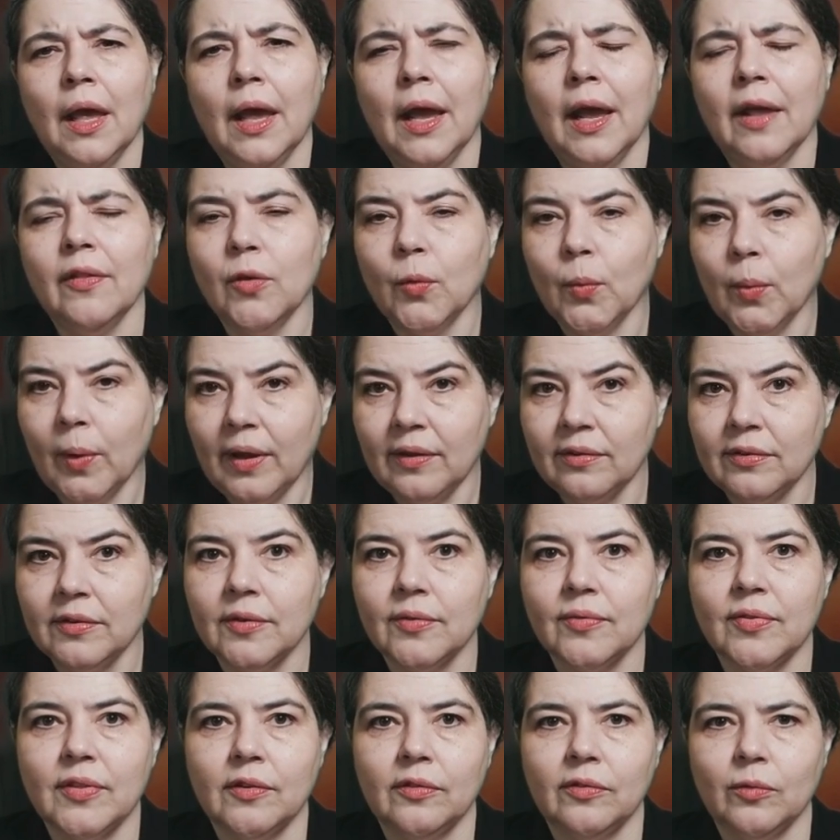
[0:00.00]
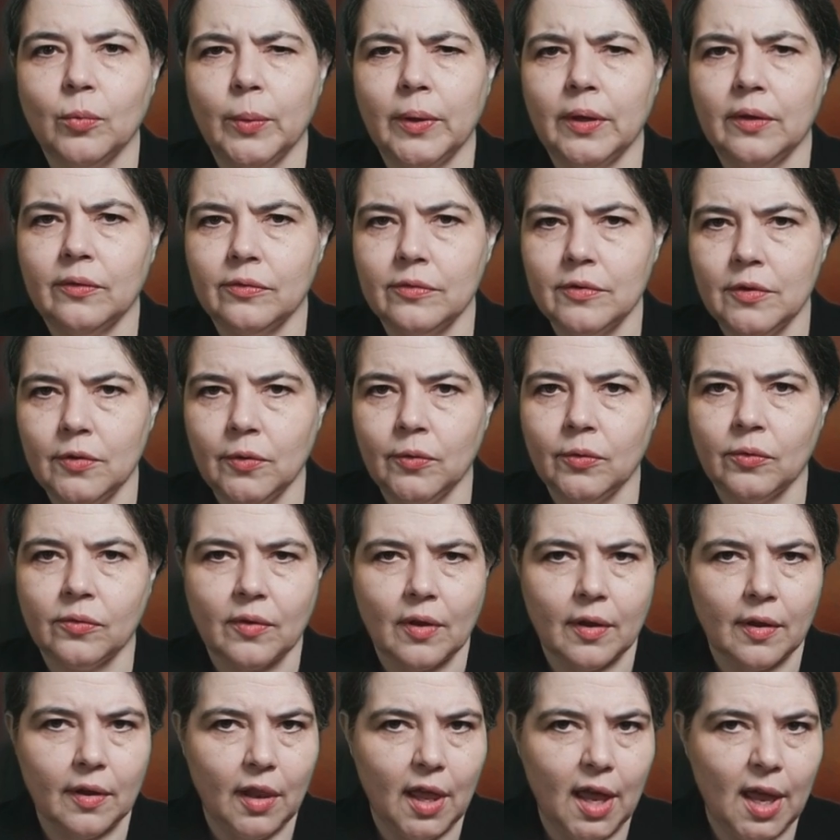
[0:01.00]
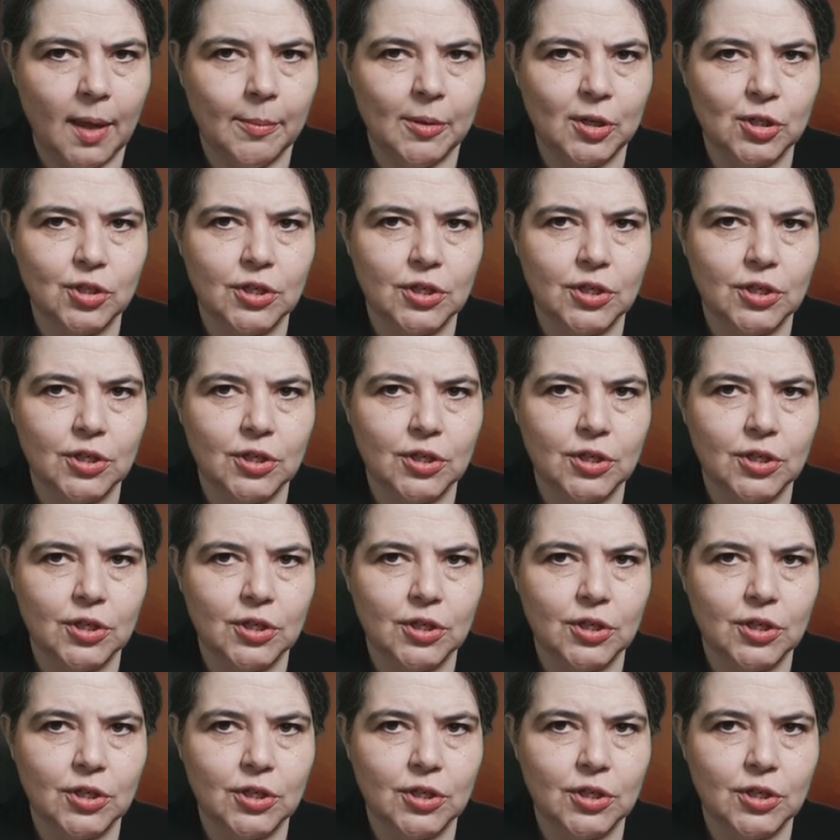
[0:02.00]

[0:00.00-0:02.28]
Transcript: And the rest of this week's news on climate